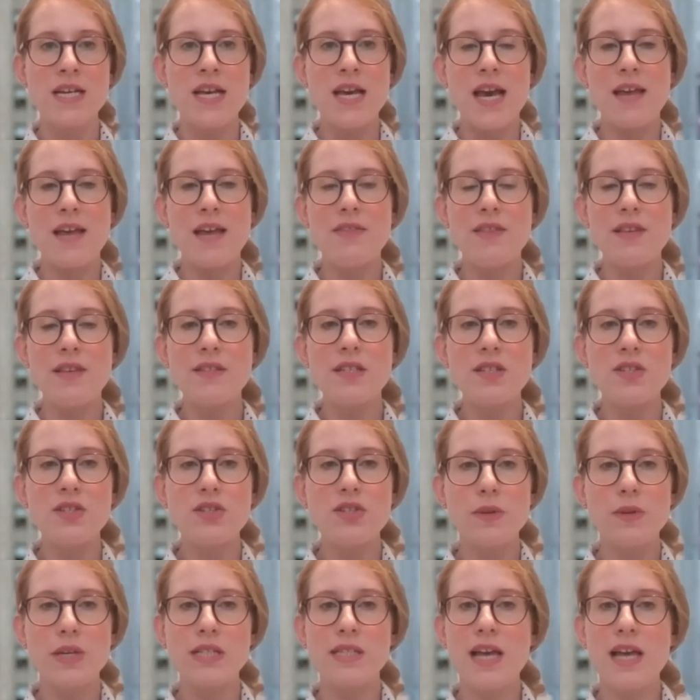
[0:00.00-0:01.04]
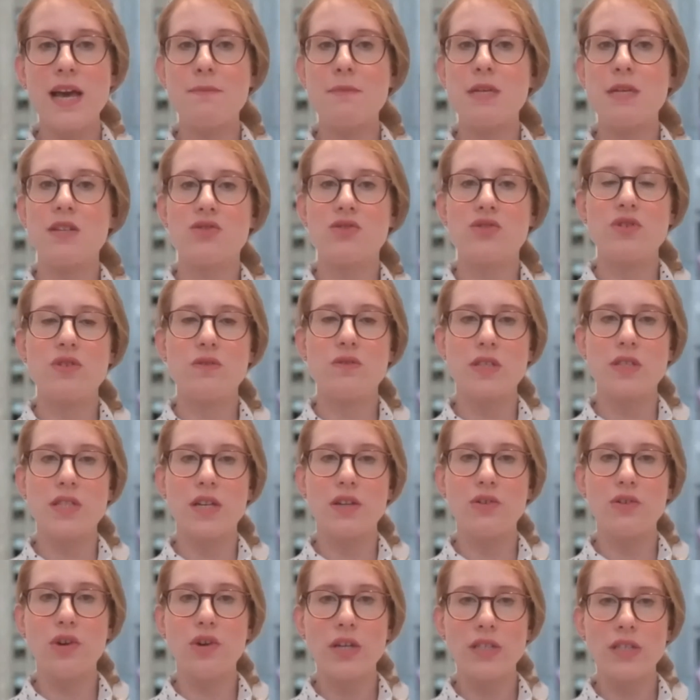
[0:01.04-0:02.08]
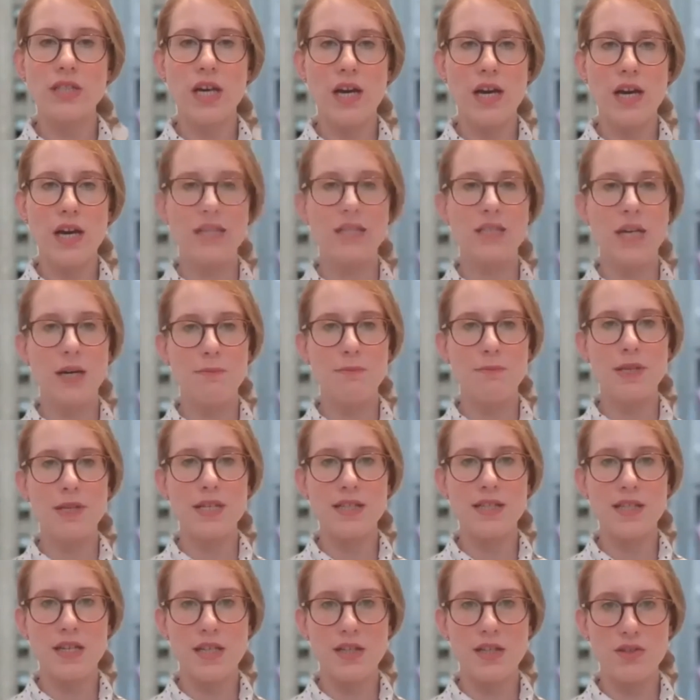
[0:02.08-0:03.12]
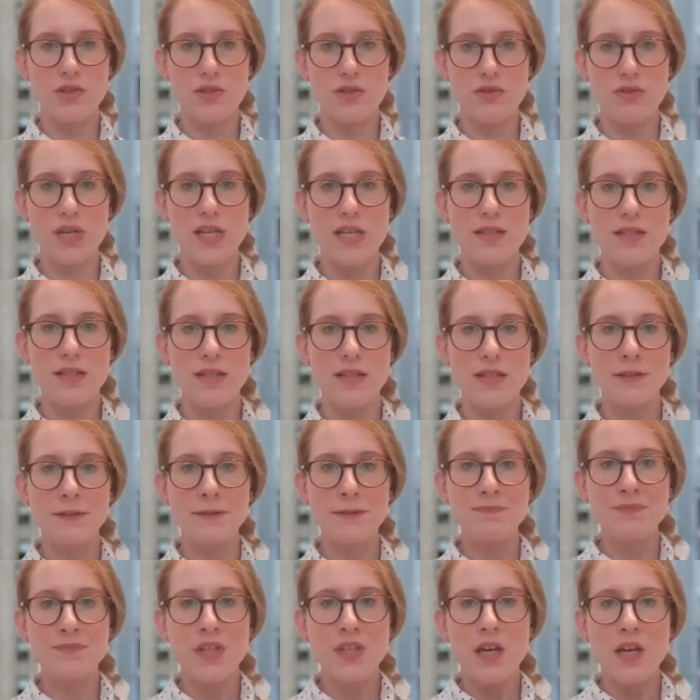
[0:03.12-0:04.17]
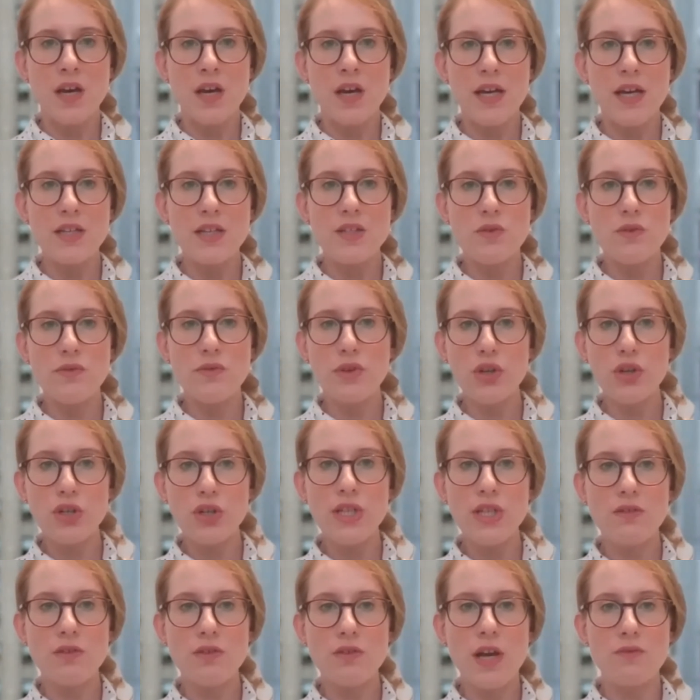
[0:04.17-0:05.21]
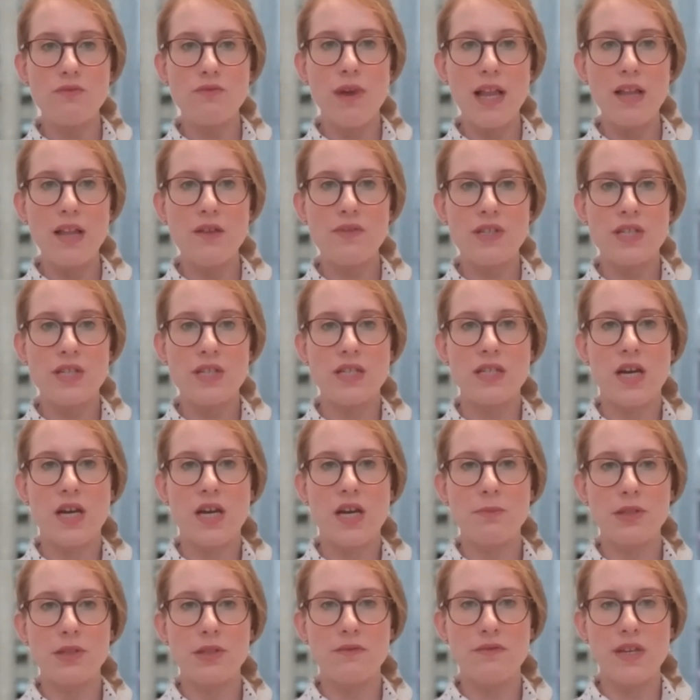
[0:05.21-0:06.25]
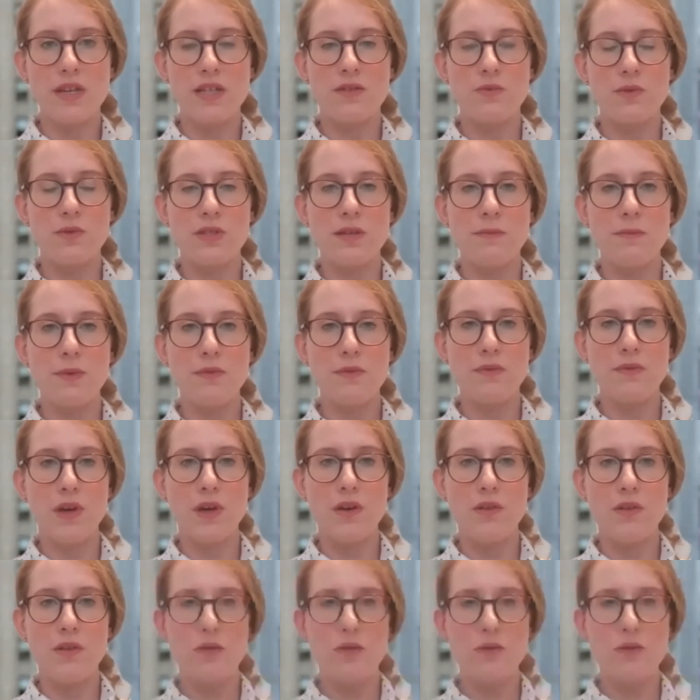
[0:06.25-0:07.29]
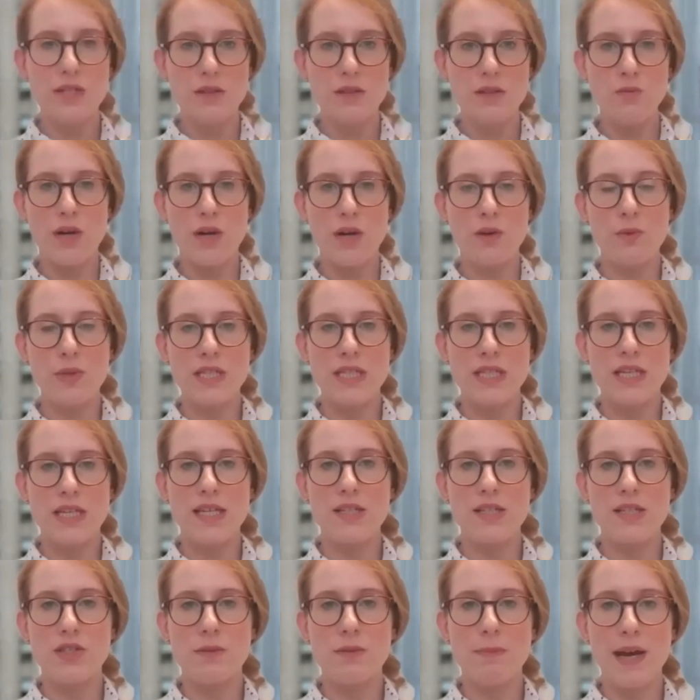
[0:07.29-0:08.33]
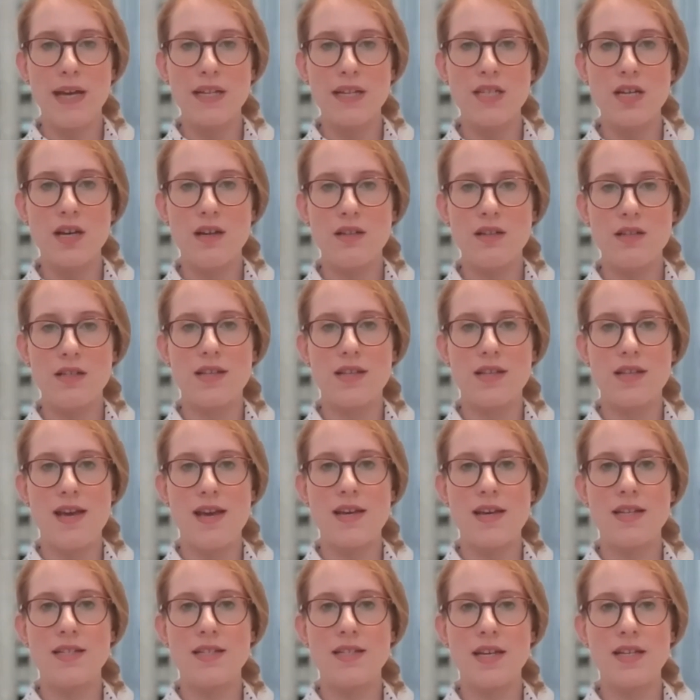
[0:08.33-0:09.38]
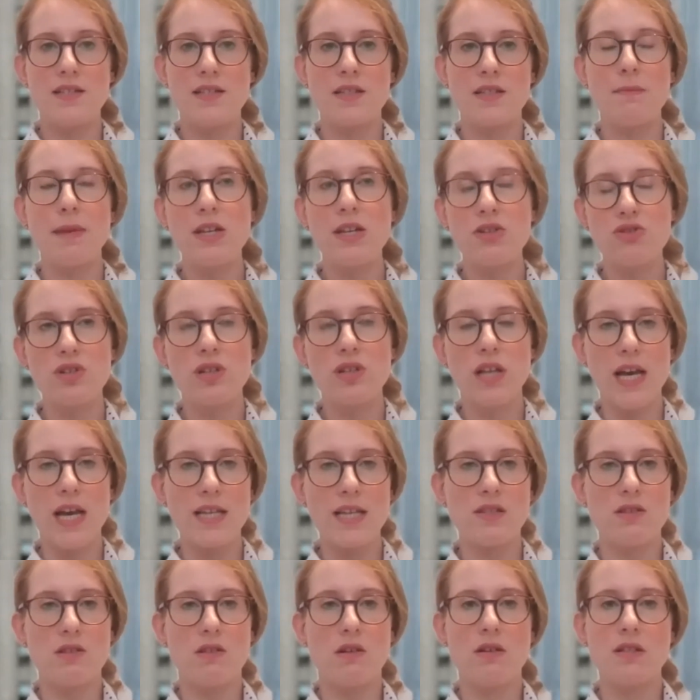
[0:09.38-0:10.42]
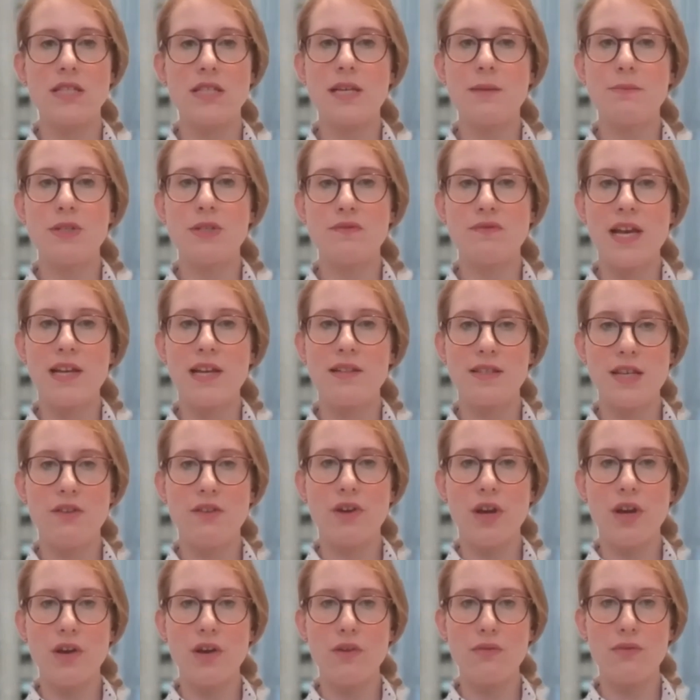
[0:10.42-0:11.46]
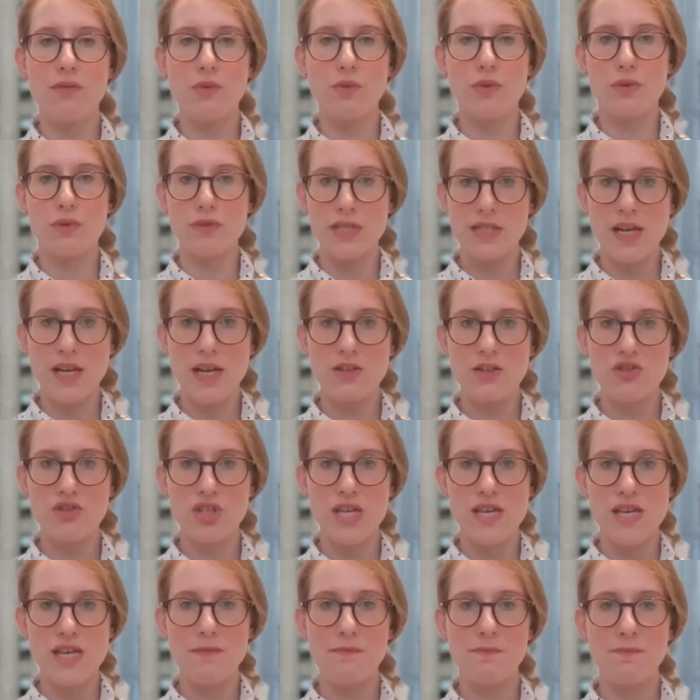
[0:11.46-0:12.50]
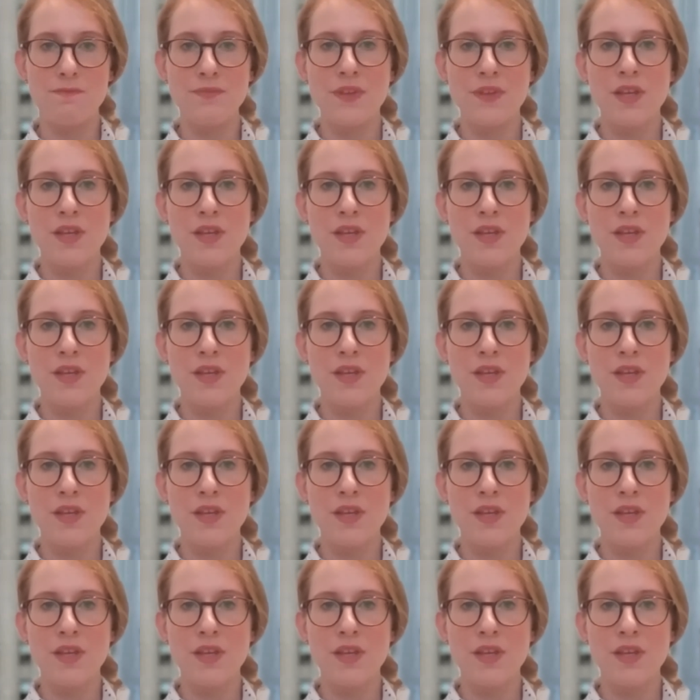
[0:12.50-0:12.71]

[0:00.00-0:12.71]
And this is to examine issues that cross-cut companies and industries. A sort of good and relevant example of this was some of the recent work we did to better understand and dimensionalize the concept of net zero for the research team.